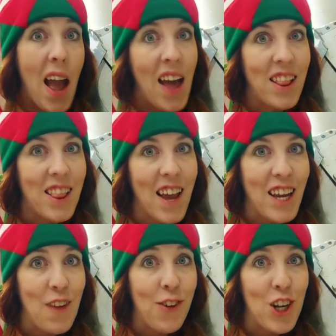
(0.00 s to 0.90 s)
And
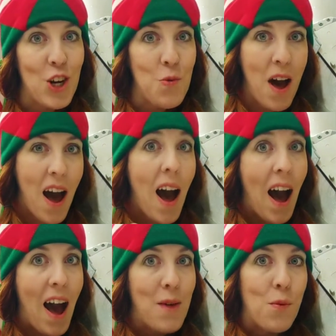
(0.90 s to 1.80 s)
lucky for you,
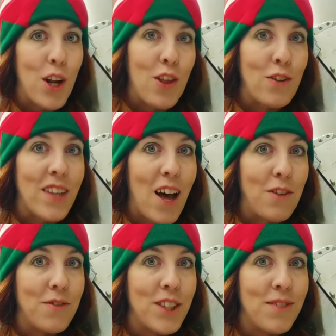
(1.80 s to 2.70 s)
I'm one of those
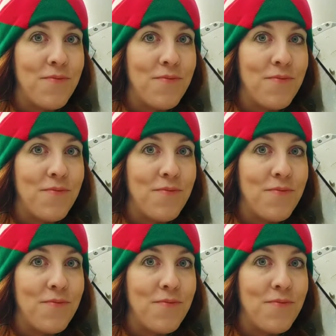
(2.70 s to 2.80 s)
elves.